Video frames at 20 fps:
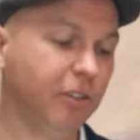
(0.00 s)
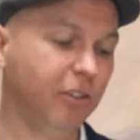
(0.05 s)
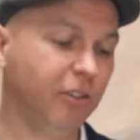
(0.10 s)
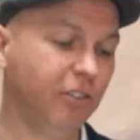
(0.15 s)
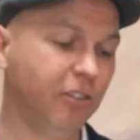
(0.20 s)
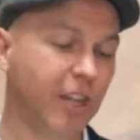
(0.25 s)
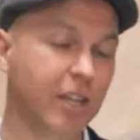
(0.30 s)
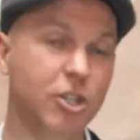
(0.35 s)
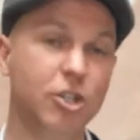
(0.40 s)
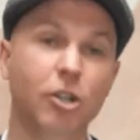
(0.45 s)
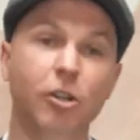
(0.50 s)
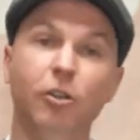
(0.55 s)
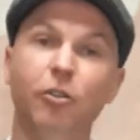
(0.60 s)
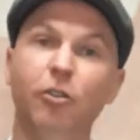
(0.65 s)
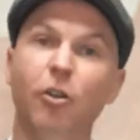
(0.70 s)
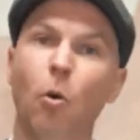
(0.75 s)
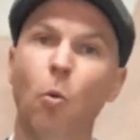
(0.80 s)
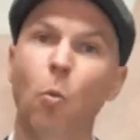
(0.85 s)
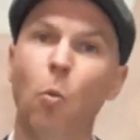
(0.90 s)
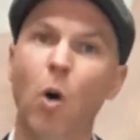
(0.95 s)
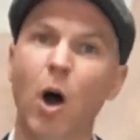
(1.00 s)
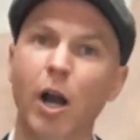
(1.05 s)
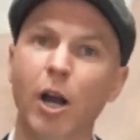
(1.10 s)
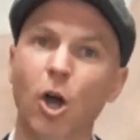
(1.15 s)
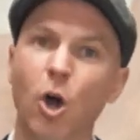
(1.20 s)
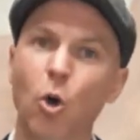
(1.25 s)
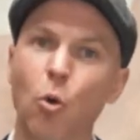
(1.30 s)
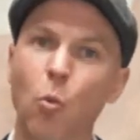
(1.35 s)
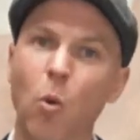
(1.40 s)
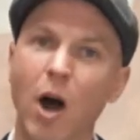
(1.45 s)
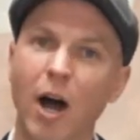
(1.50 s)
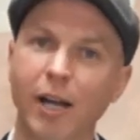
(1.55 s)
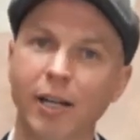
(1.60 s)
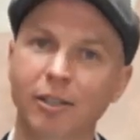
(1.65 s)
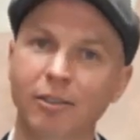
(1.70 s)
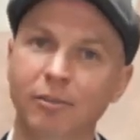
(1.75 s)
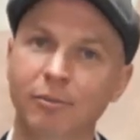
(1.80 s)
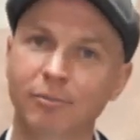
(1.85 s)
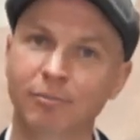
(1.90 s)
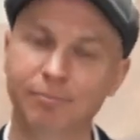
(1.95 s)
Essentials 101.
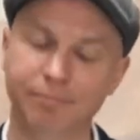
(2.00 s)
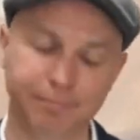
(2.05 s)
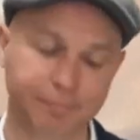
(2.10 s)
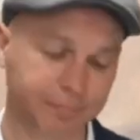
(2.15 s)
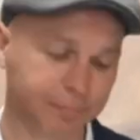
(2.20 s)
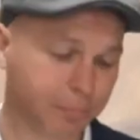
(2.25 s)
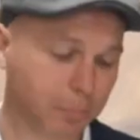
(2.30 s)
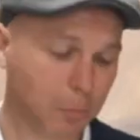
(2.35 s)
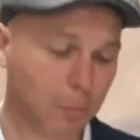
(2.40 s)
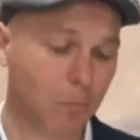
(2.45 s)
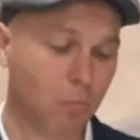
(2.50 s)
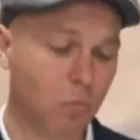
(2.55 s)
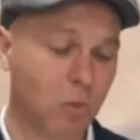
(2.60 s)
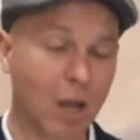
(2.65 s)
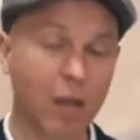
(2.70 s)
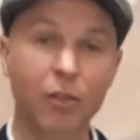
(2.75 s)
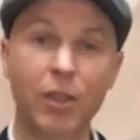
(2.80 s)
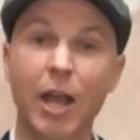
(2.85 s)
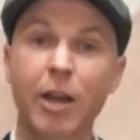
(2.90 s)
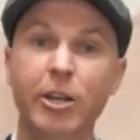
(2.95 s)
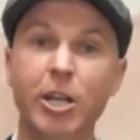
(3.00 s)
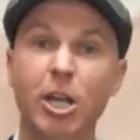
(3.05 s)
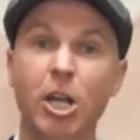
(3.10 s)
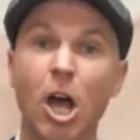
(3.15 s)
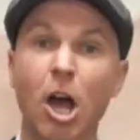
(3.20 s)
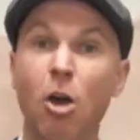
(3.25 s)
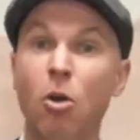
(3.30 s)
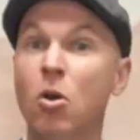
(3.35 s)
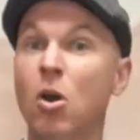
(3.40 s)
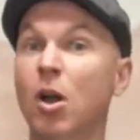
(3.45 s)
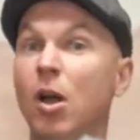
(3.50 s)
There you go.